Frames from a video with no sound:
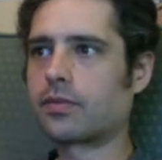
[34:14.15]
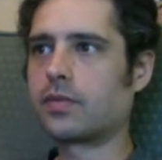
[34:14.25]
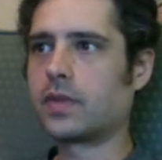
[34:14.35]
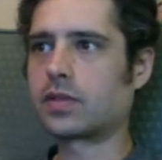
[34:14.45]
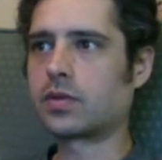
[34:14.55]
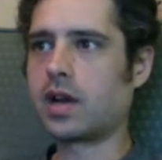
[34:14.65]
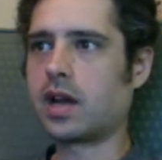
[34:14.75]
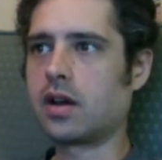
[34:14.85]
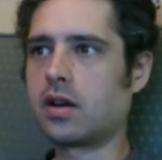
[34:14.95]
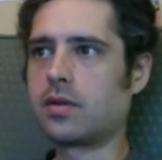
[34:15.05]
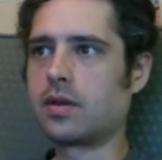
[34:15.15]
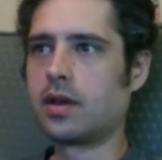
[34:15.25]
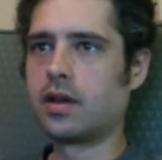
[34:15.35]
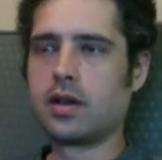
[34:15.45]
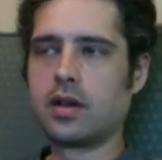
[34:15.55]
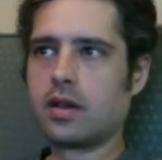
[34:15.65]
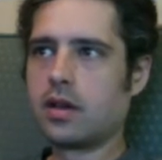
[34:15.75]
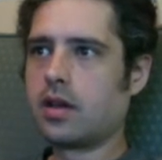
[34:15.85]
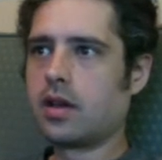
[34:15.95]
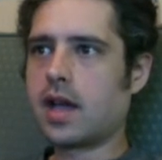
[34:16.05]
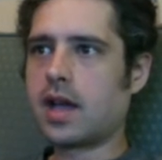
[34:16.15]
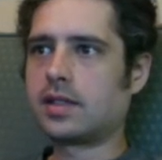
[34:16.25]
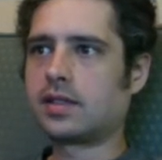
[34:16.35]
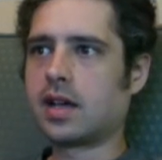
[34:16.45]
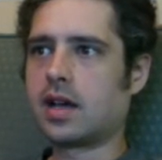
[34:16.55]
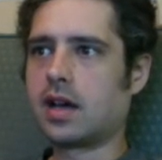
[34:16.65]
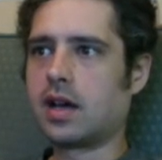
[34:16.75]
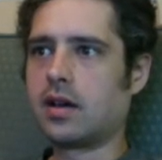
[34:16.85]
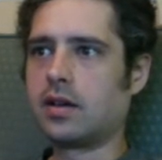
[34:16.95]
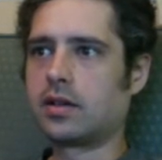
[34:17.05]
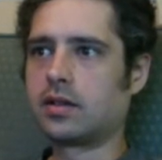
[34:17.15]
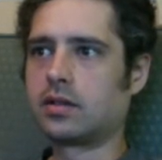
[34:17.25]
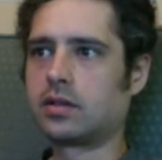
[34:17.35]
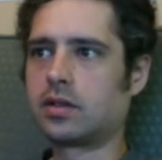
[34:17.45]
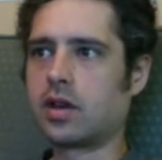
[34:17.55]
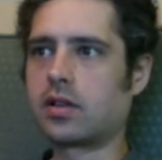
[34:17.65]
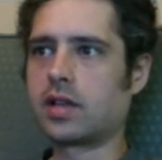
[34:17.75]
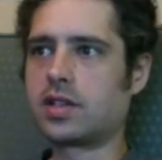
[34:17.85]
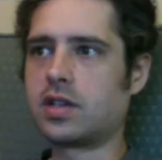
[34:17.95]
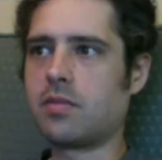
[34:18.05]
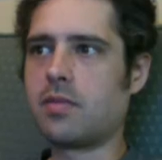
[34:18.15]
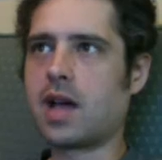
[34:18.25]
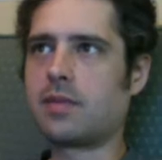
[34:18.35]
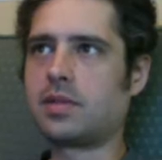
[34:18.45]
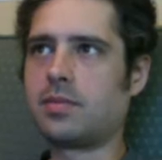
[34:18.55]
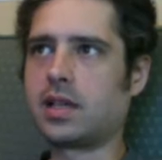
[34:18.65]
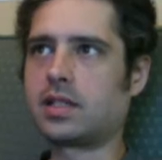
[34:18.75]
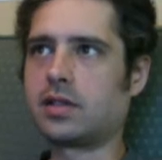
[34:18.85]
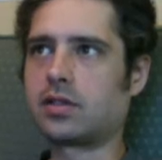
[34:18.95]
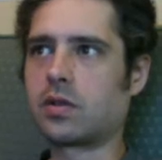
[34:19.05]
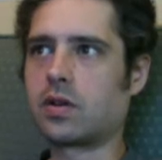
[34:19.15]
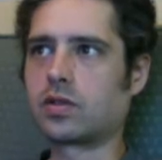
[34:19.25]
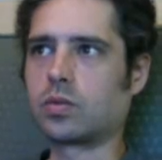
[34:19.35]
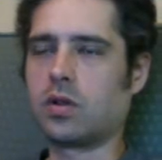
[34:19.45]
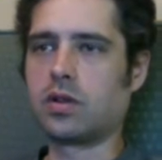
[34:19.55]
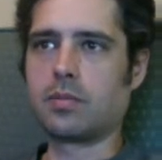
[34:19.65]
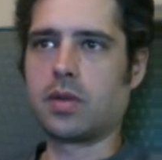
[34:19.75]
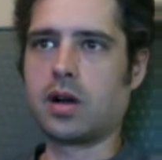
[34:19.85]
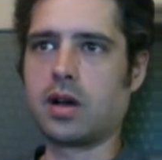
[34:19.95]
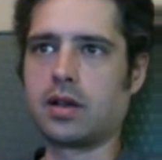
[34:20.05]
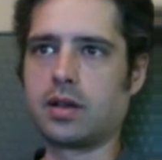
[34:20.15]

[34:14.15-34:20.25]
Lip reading: This one right here has earliest known map depicting Thoreau's Walden Pond.